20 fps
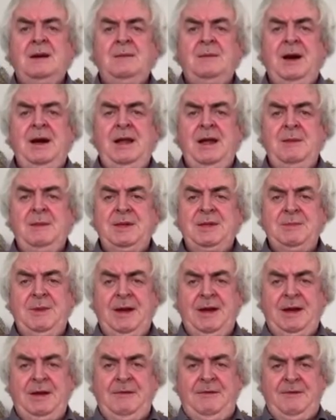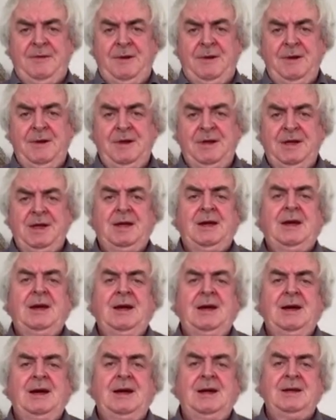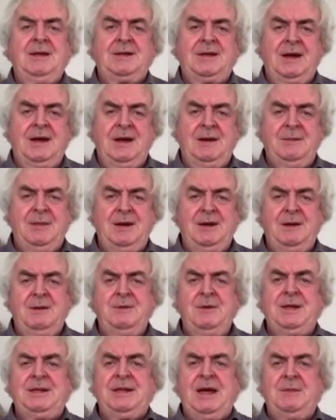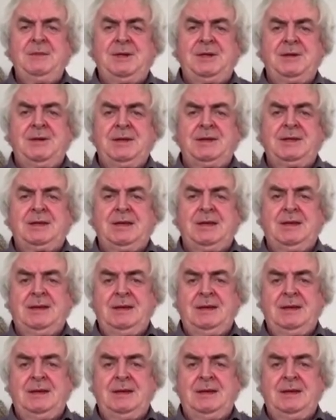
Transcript: My name is Michael Ford, and I am a redemptorist